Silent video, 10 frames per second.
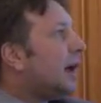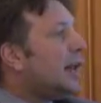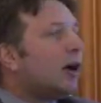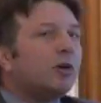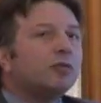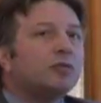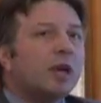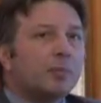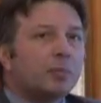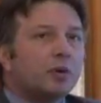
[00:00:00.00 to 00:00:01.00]
allowed
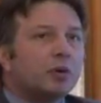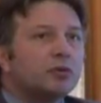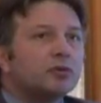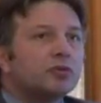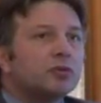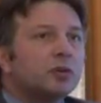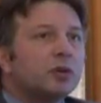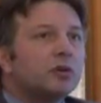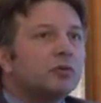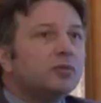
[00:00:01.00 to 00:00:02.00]
to approach
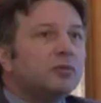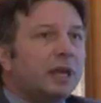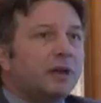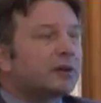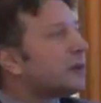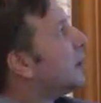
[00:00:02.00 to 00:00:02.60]
to their